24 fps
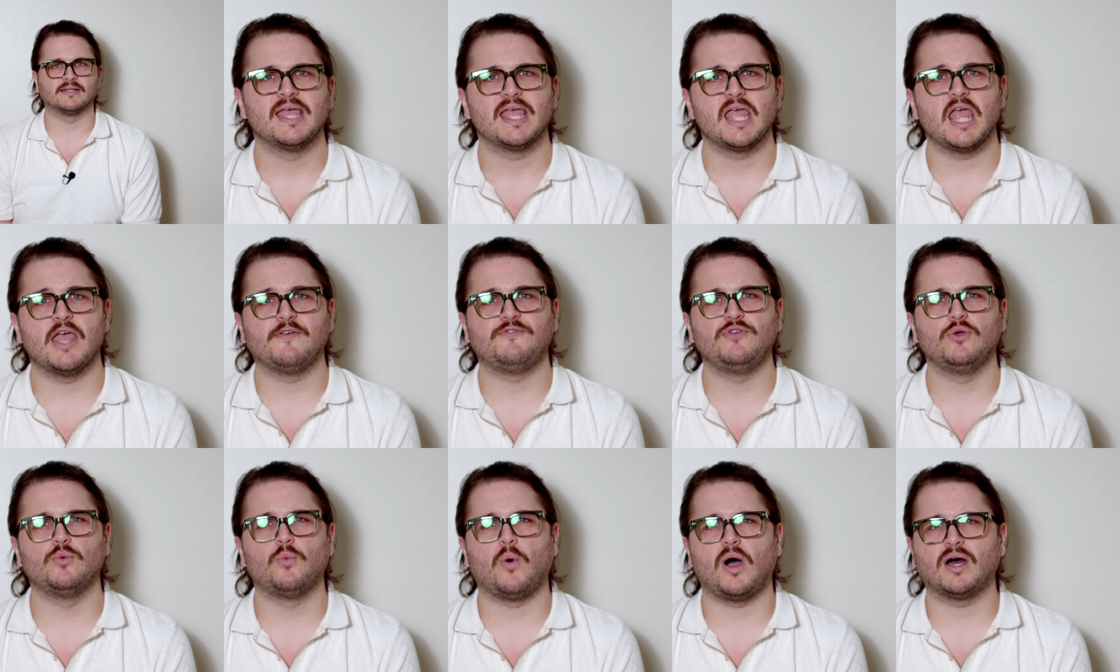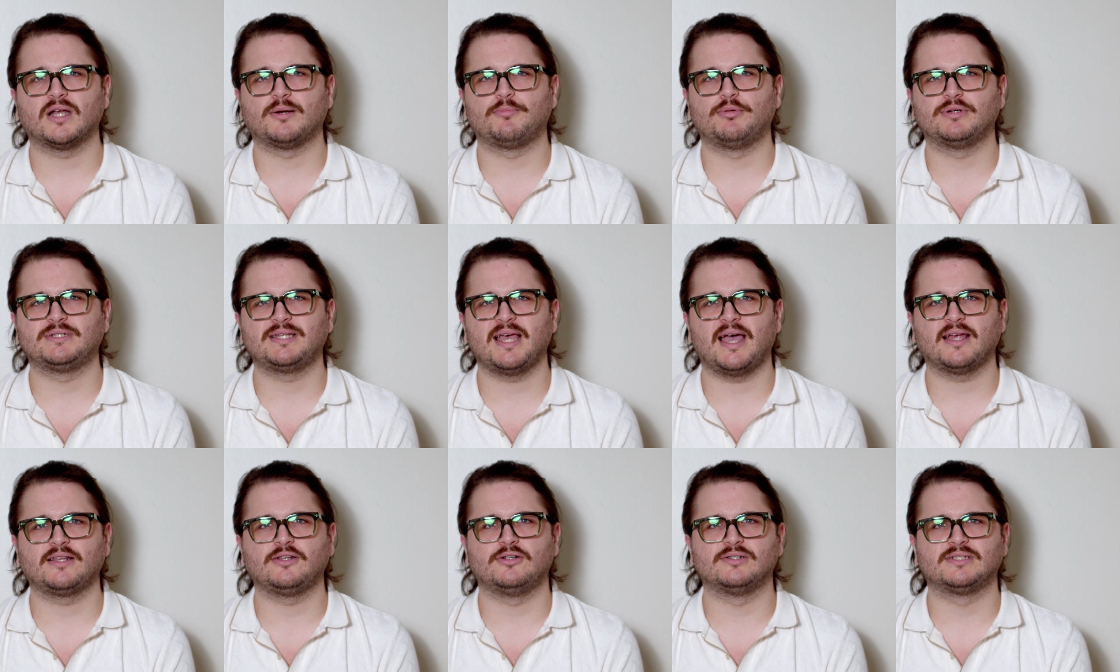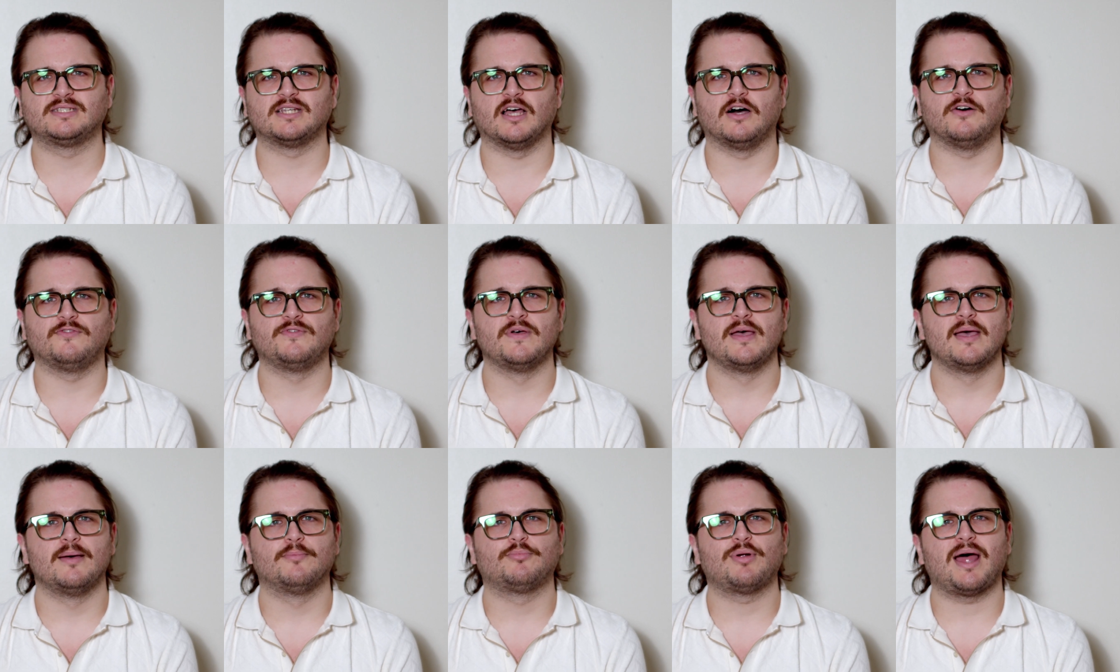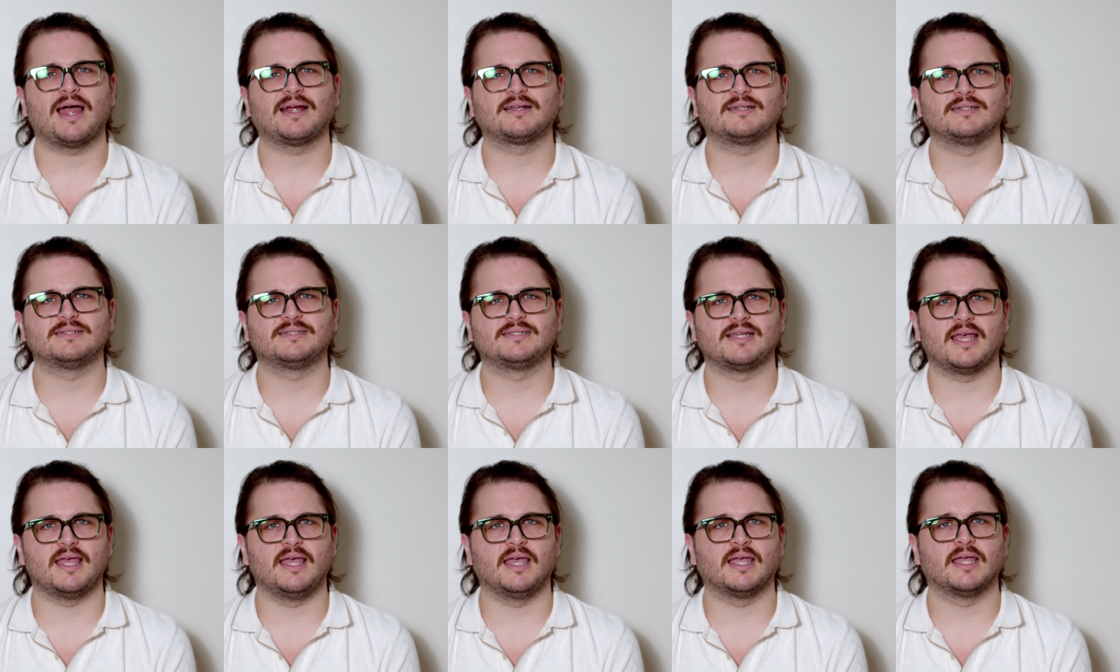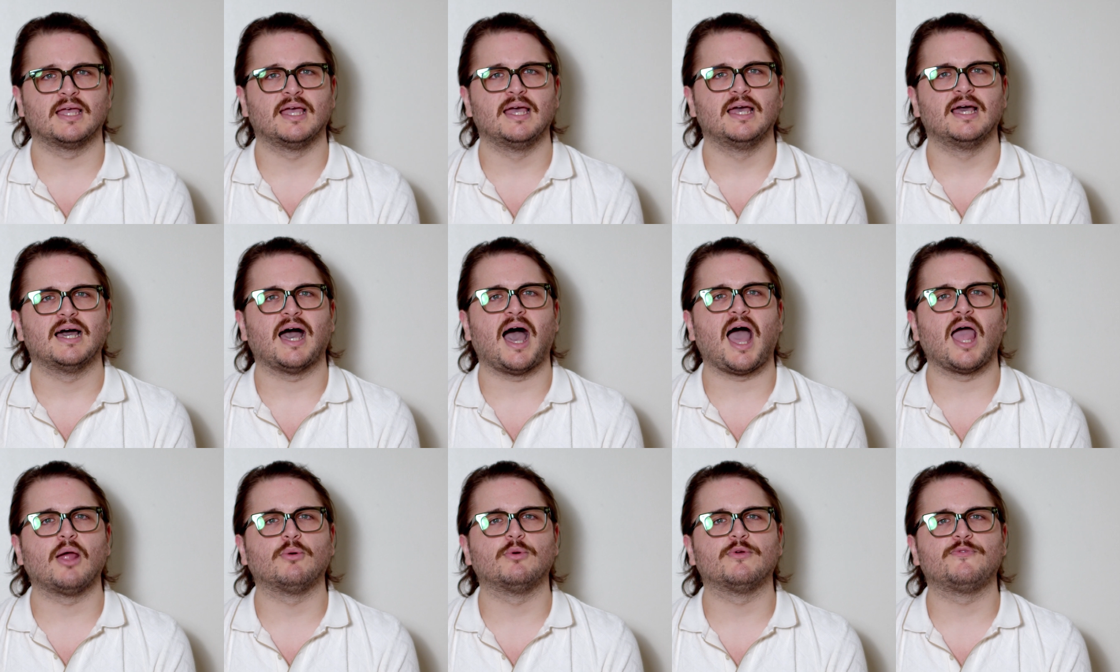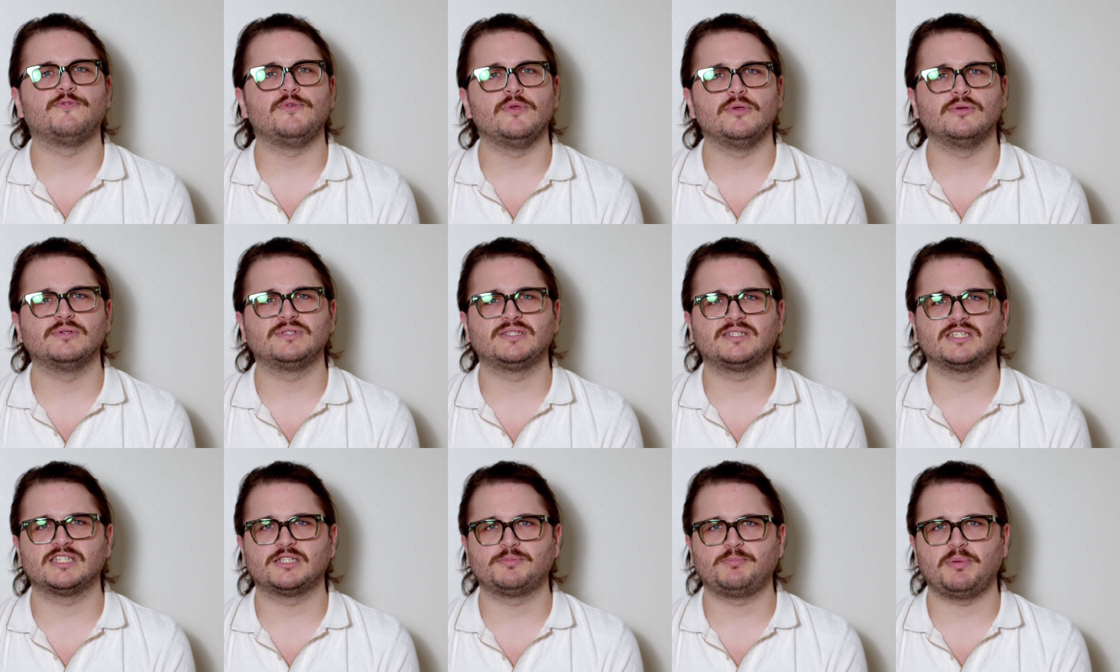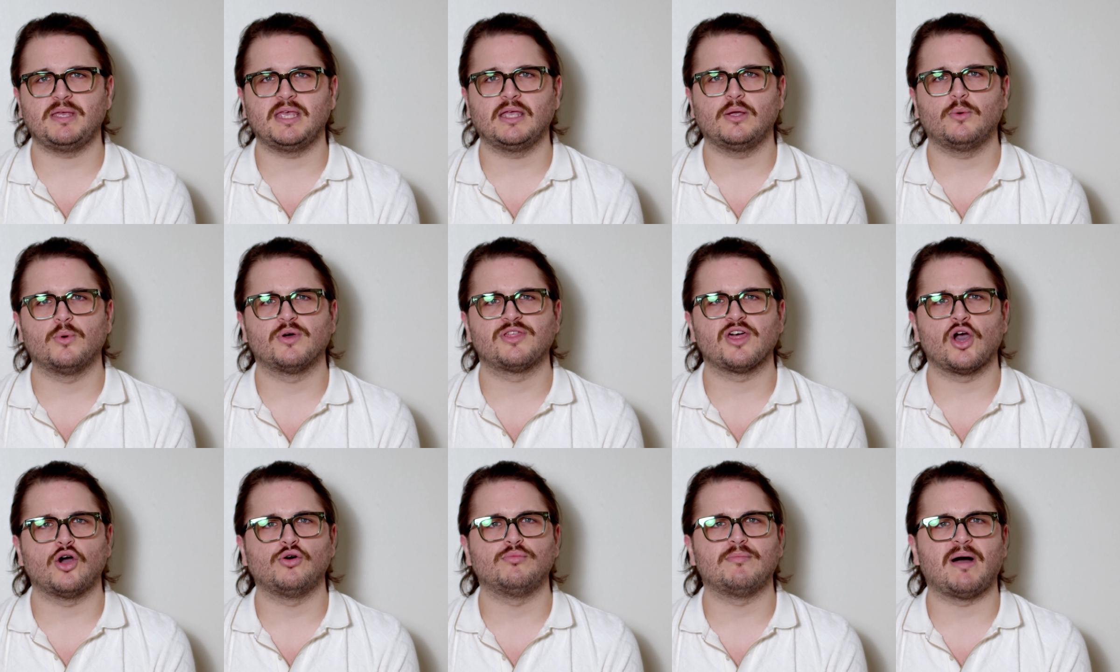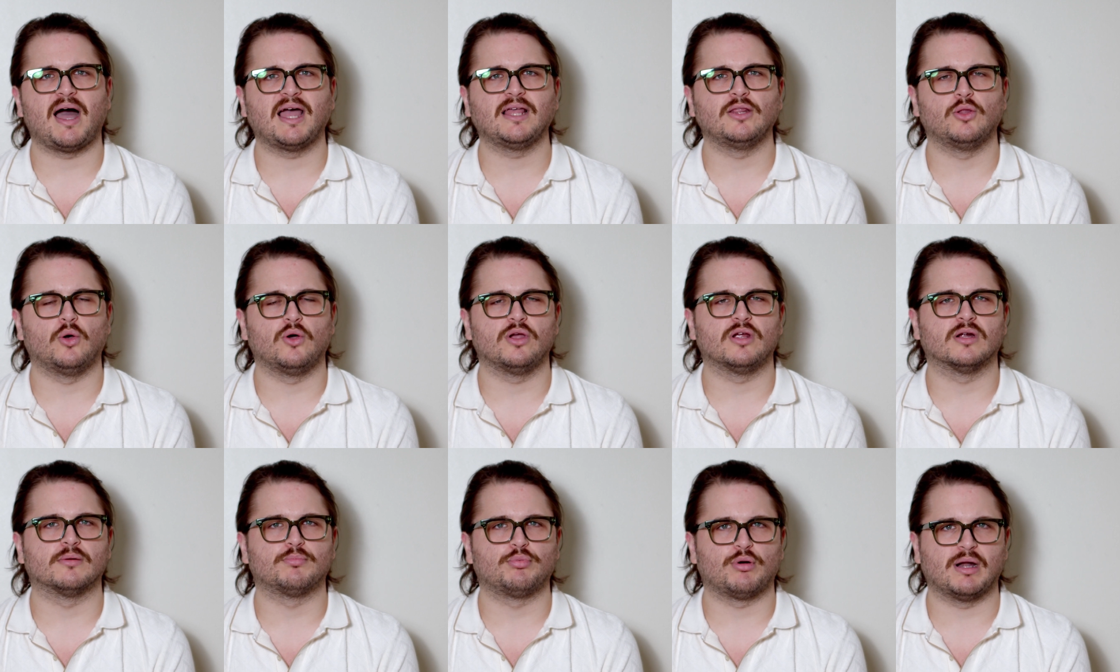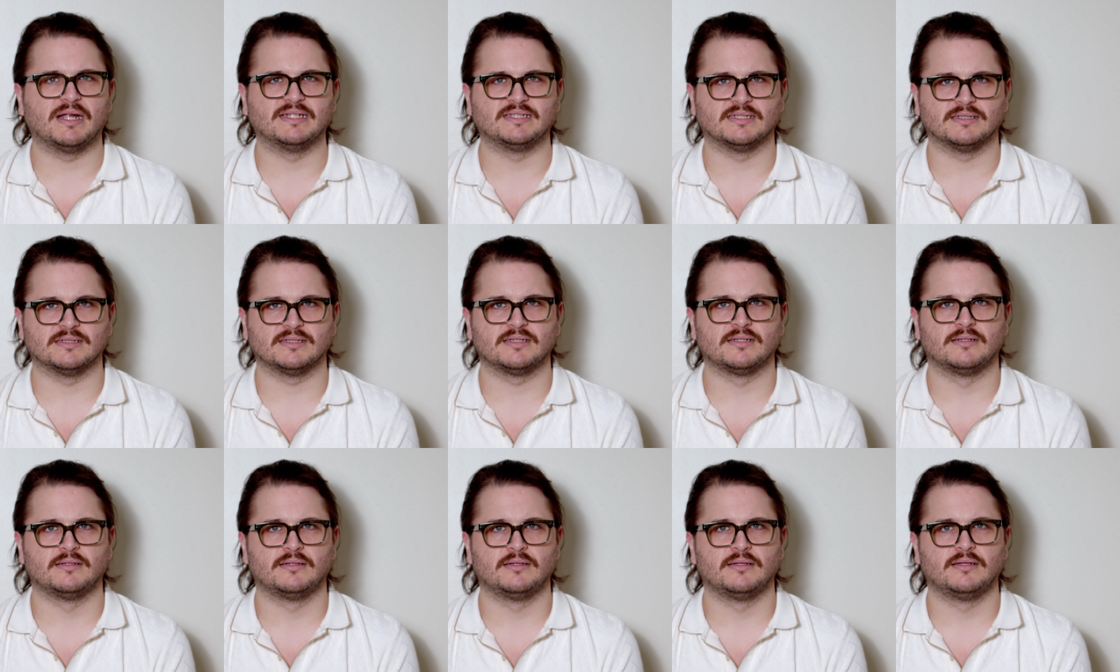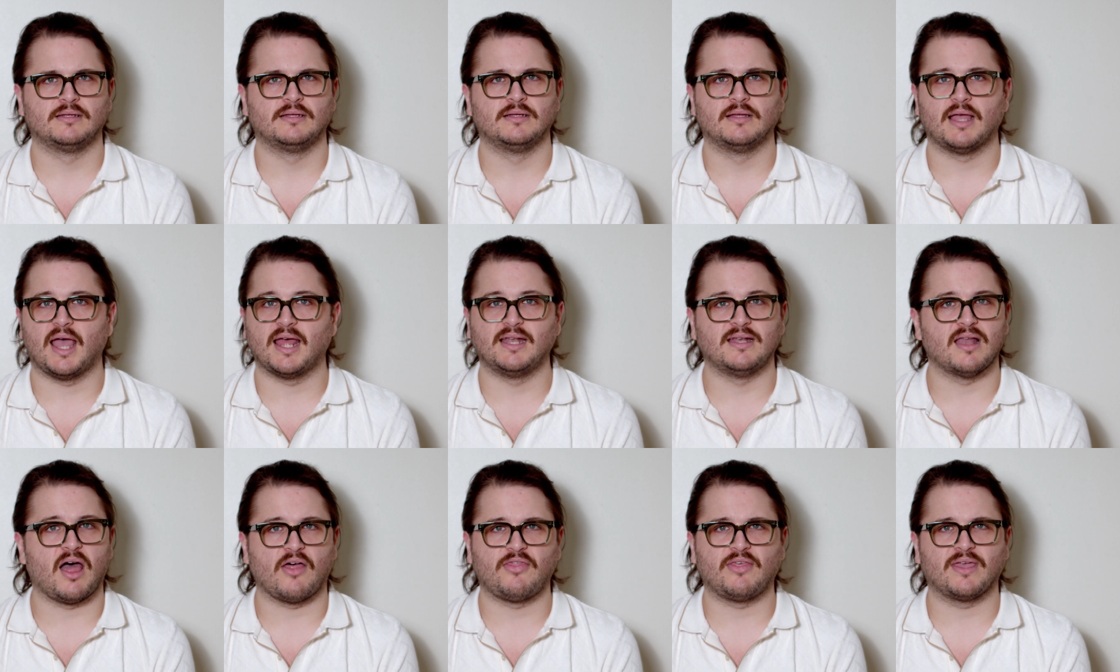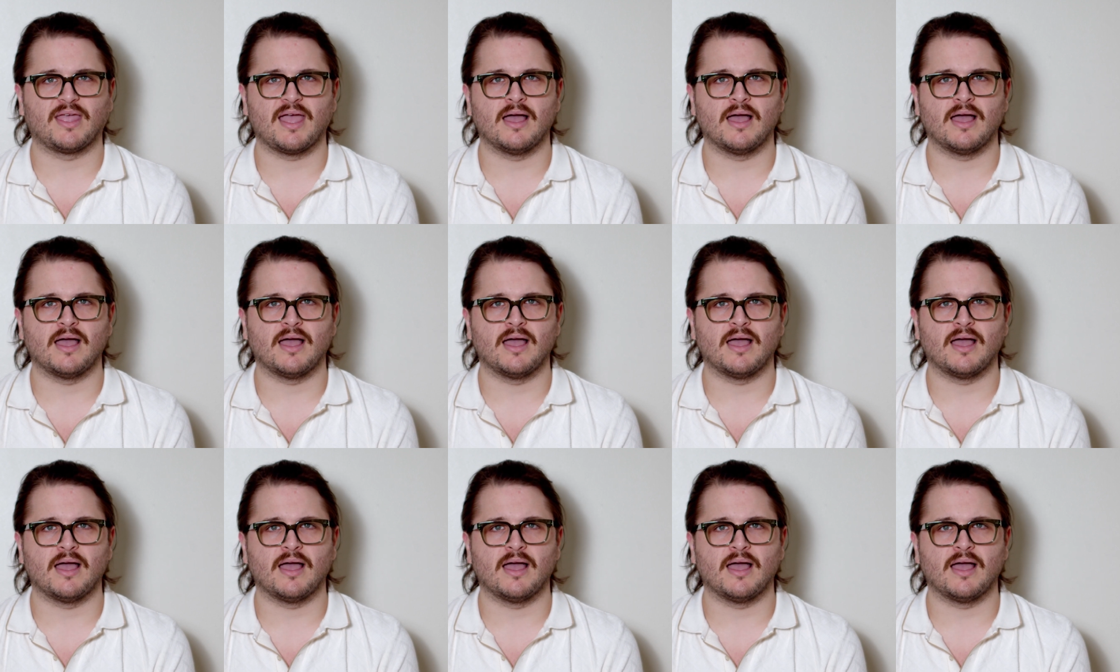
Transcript: If you want to protect yourself, practice saying, "I refuse to speak without my lawyer present," and nothing